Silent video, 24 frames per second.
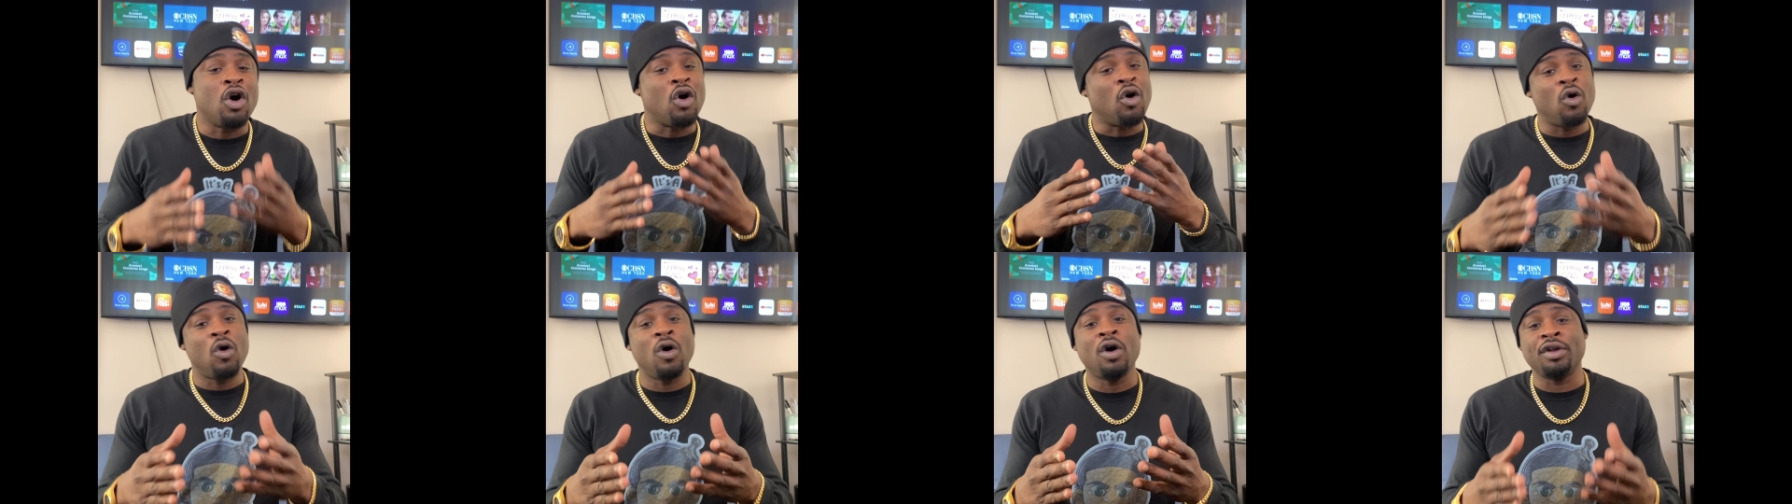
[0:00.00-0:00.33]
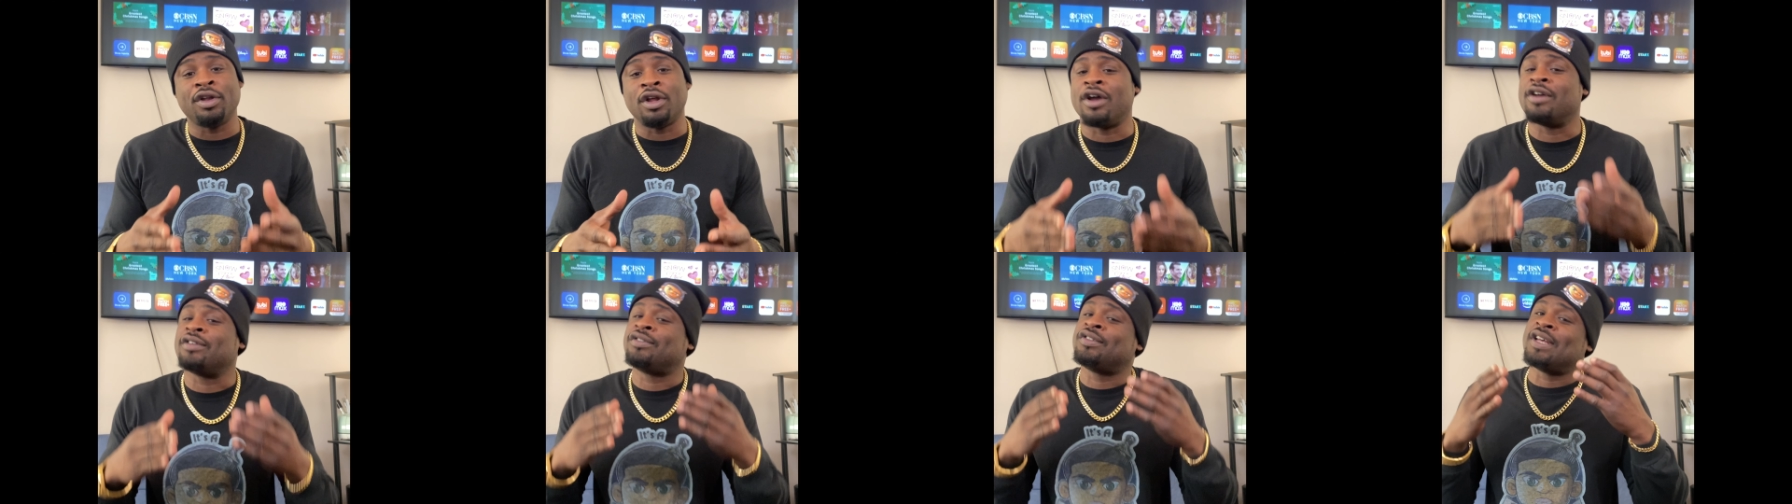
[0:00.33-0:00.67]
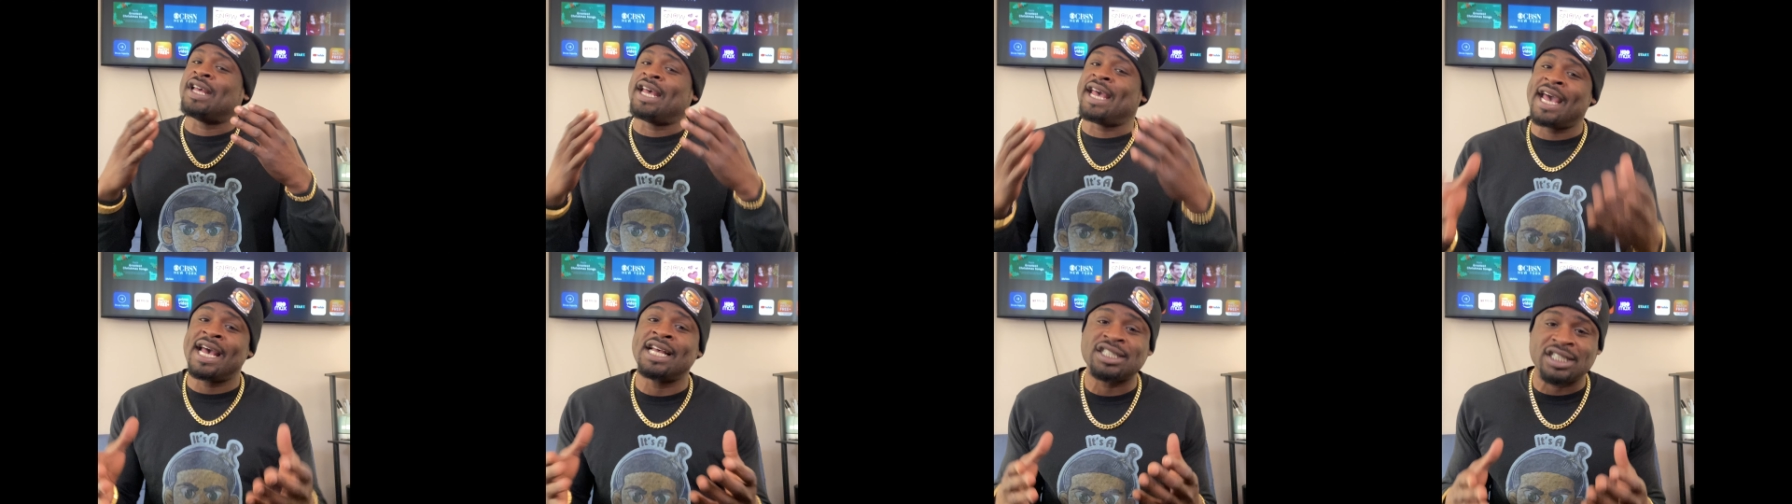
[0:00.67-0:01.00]
on there
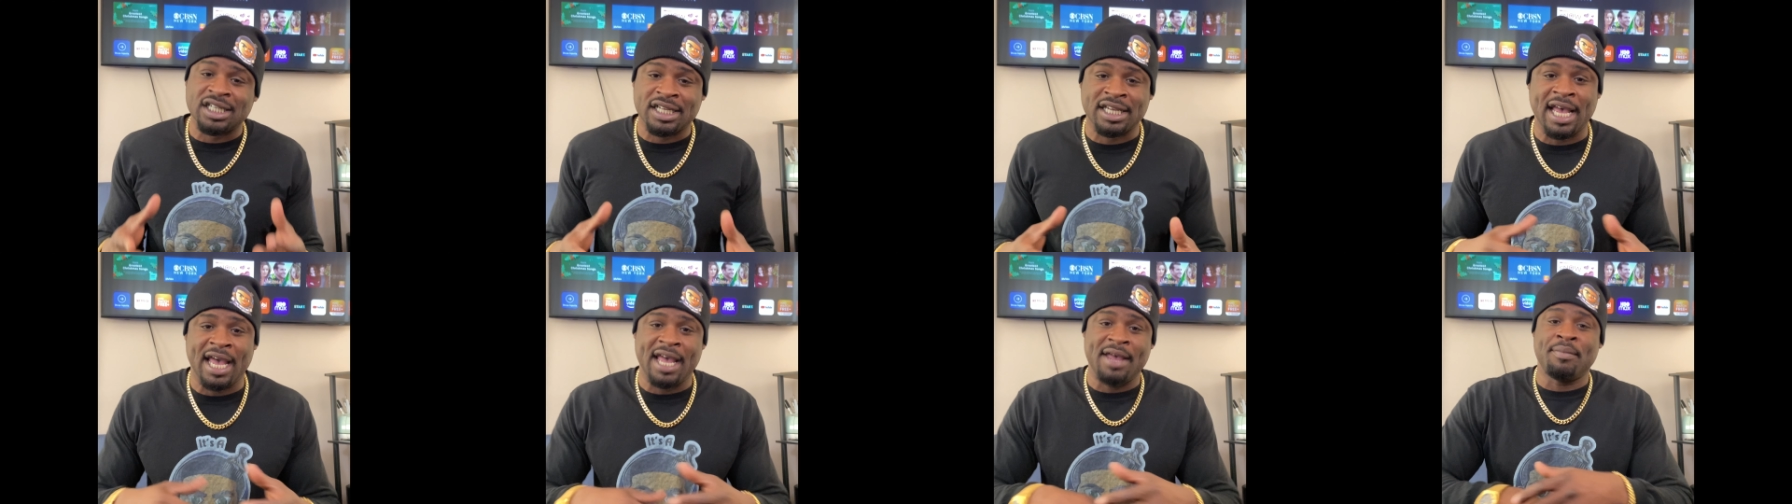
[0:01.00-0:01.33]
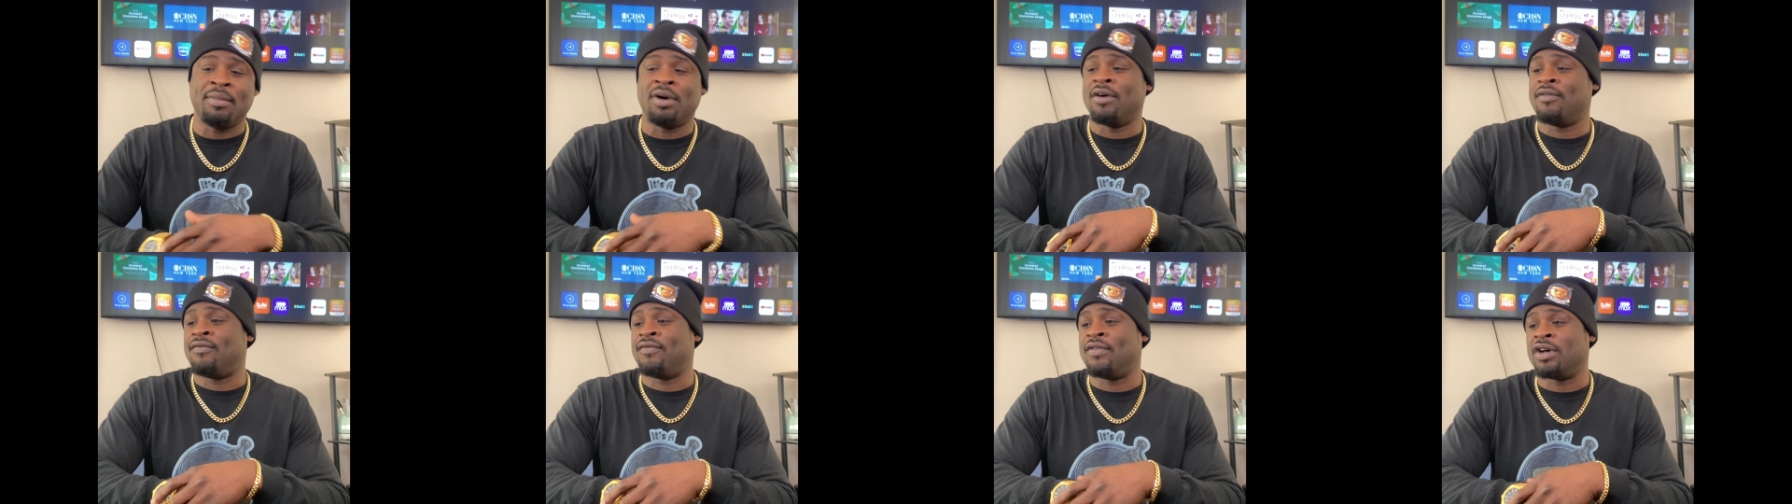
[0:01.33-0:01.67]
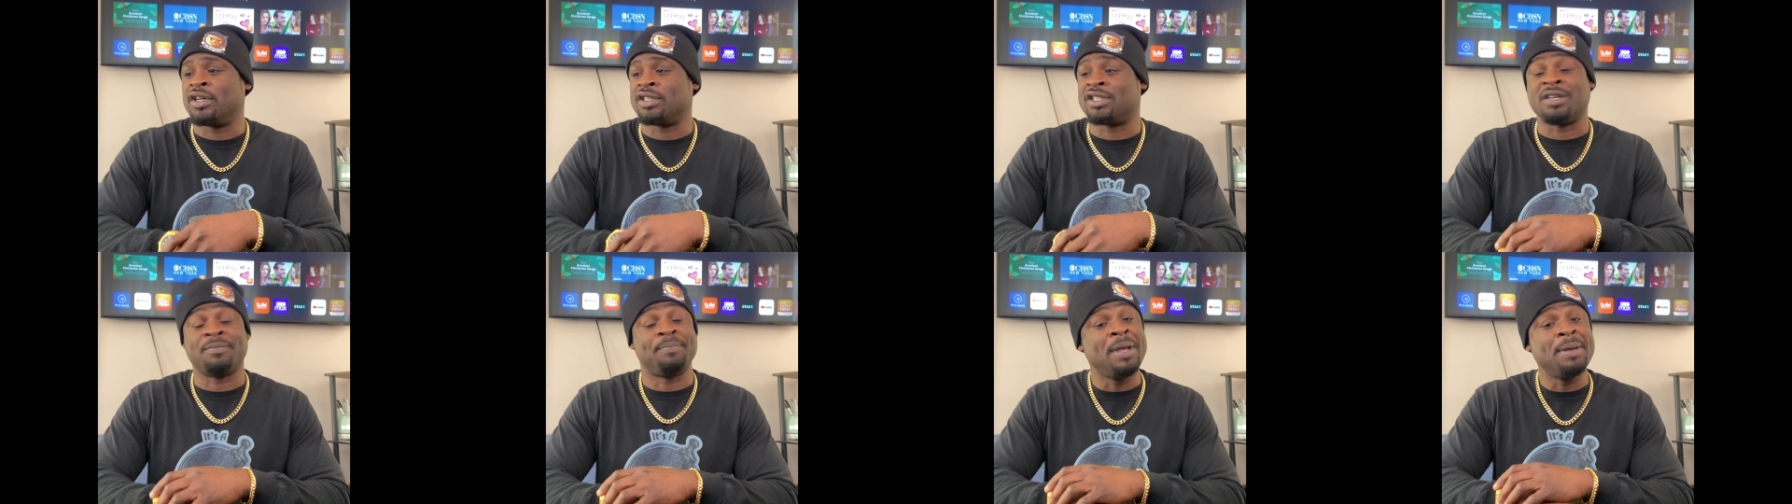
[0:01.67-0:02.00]
to educate motherfuckers.
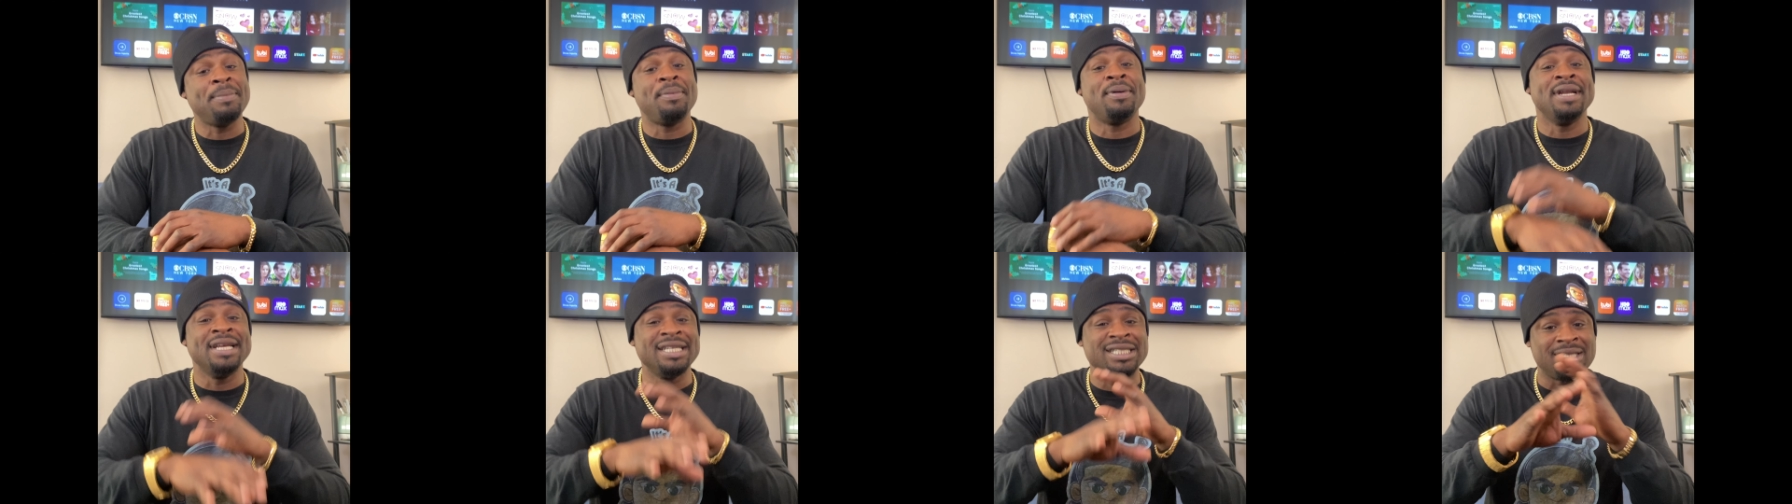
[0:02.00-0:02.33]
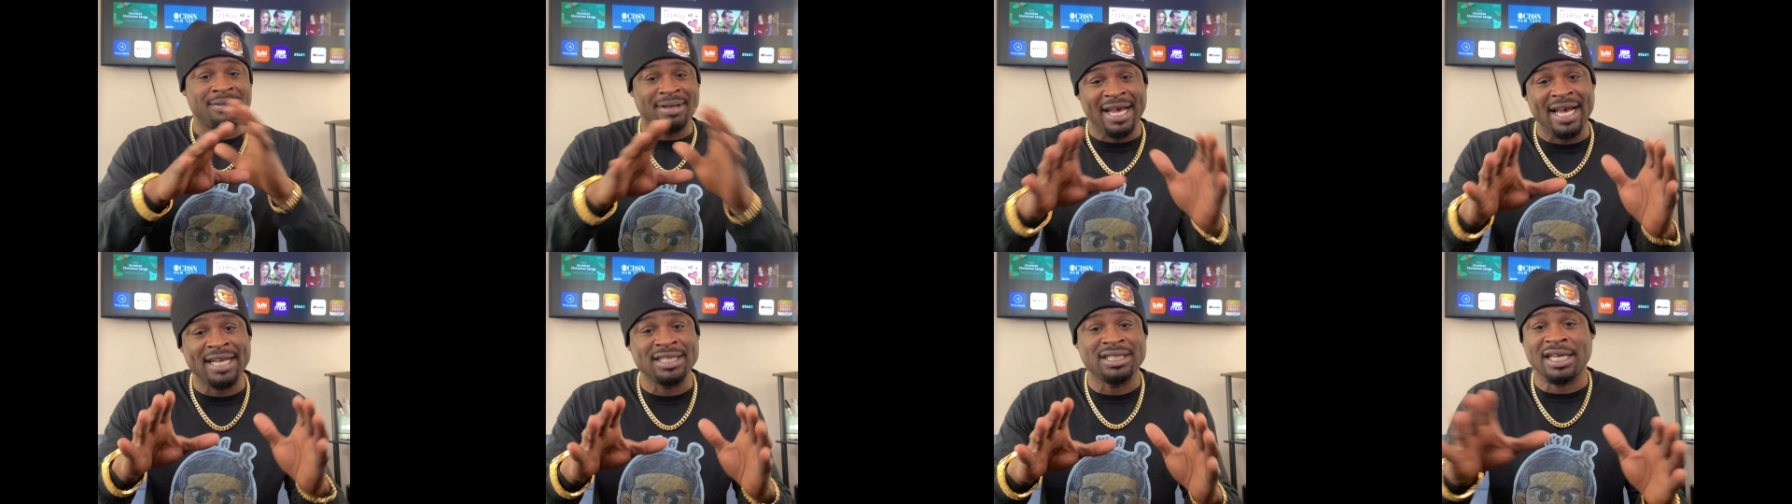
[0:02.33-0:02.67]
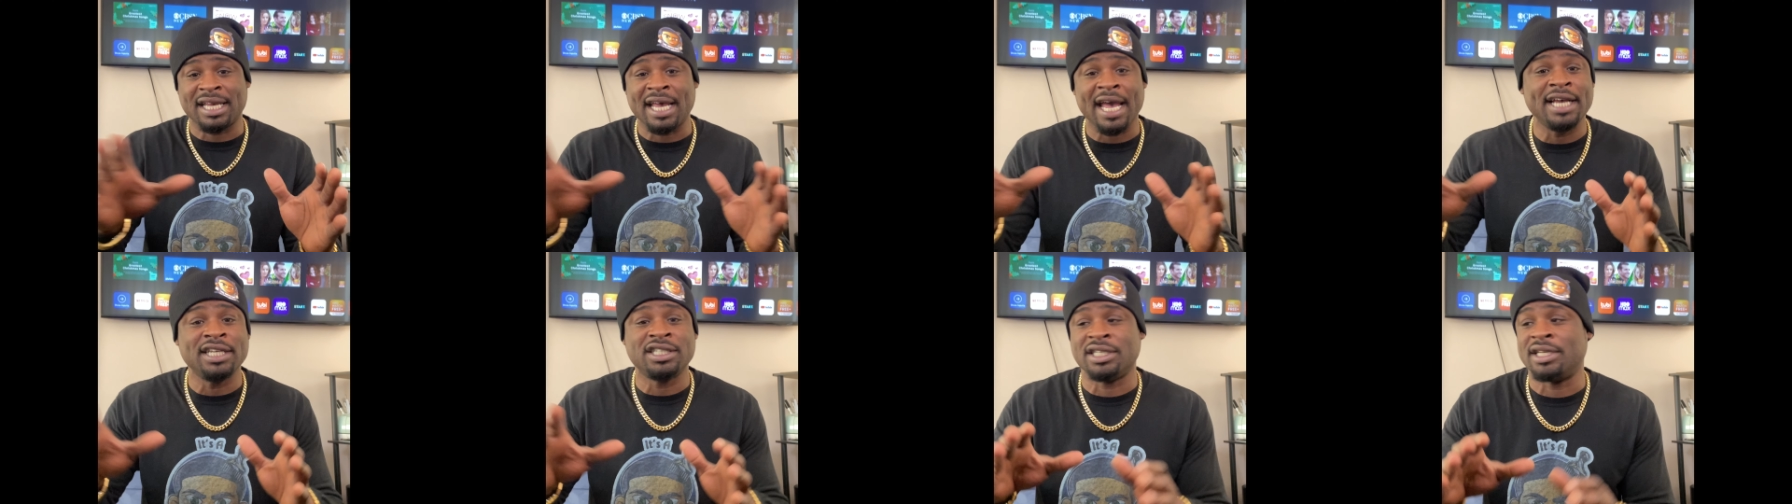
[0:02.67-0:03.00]
Because people need some
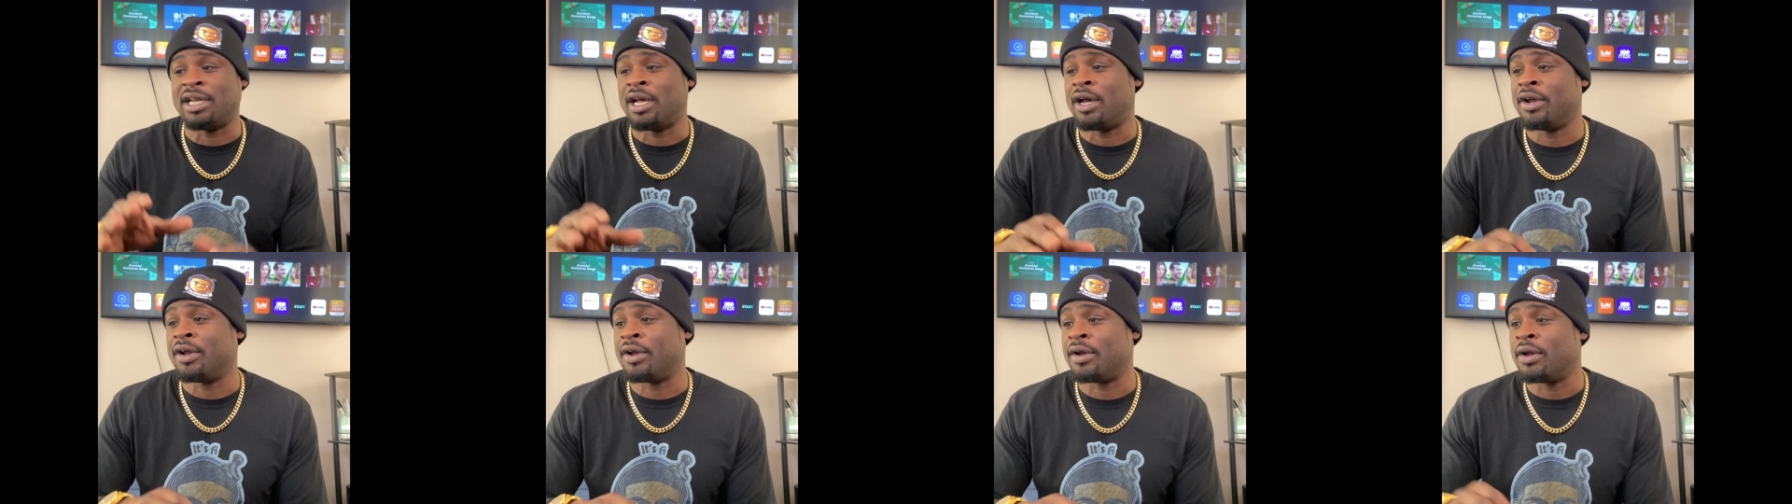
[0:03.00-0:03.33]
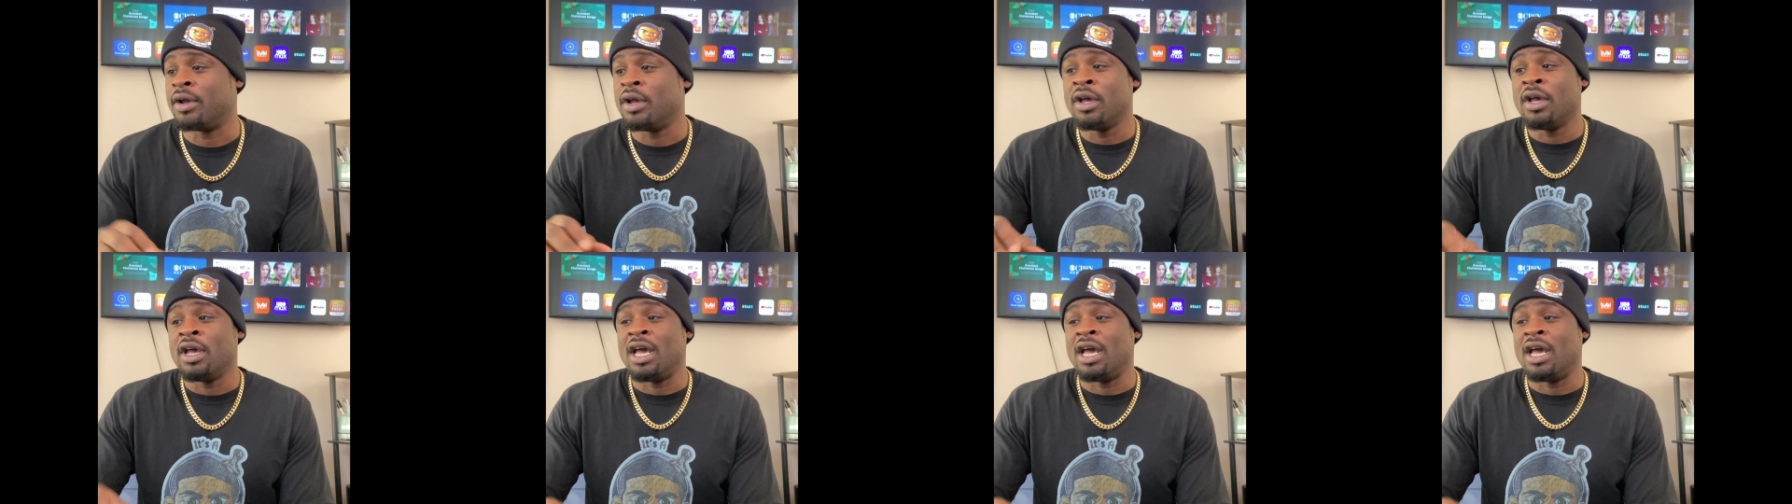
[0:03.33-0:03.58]
education out here.